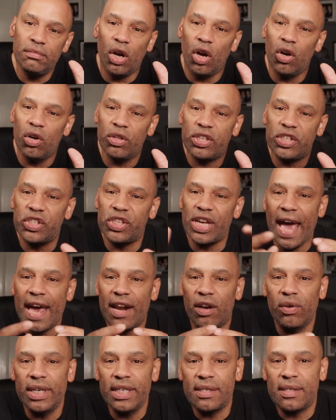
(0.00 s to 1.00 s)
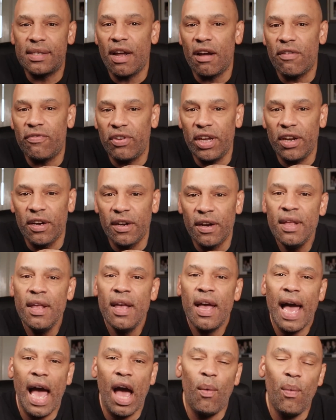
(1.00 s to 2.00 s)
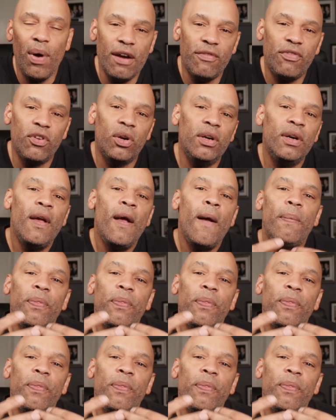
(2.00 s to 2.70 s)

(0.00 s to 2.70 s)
earth-shattering stuff here. However,